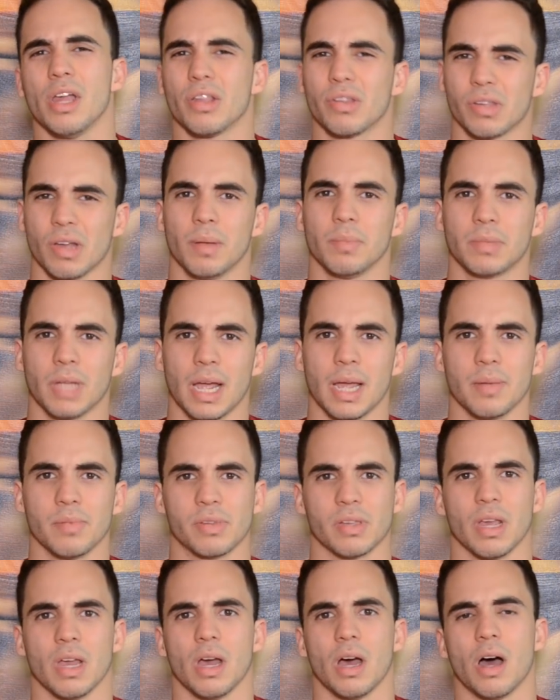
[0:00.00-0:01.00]

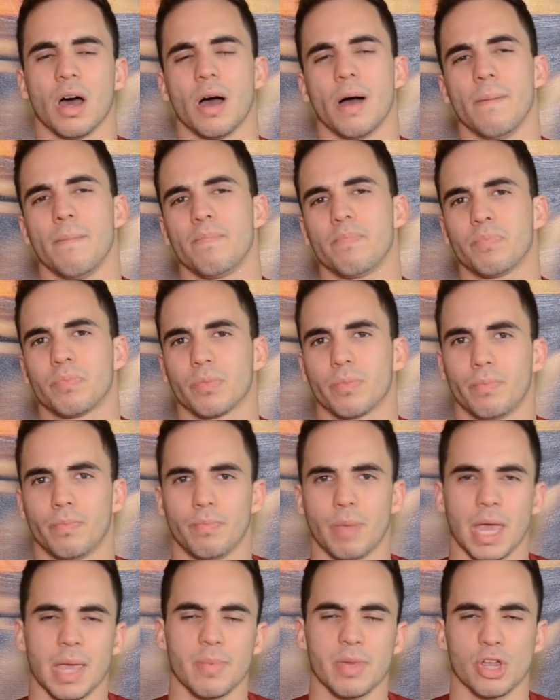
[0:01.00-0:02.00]
Sometimes
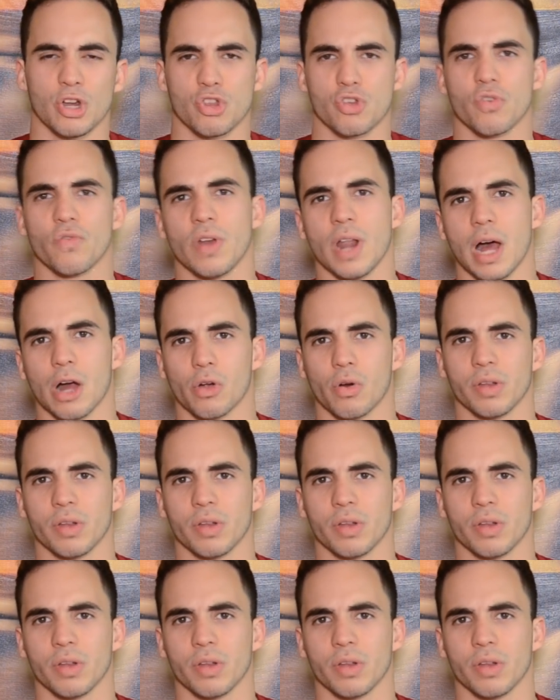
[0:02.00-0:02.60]
baby or juvenile